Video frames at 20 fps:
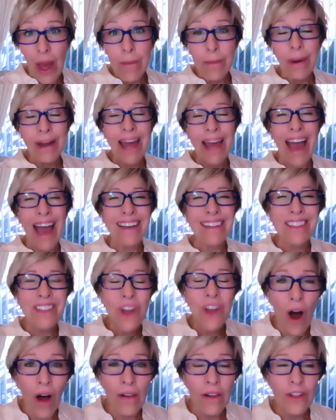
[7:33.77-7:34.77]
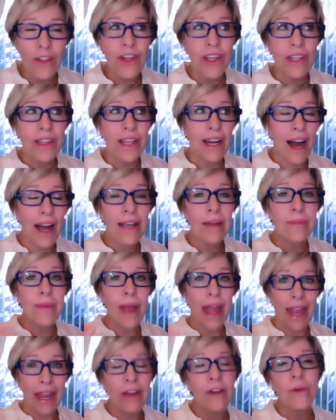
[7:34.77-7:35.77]
but acknowledging that I am
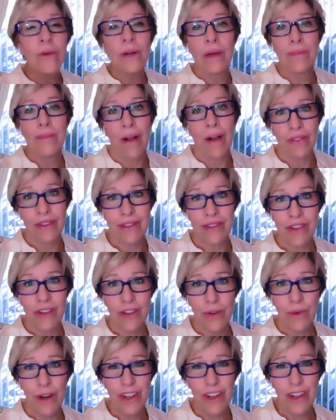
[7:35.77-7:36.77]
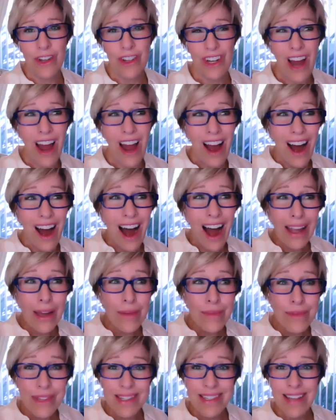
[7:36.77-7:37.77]
angry about this situation. I
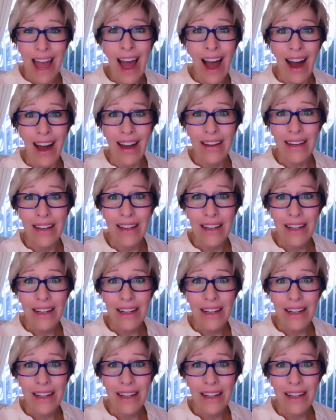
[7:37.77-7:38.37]
am sad.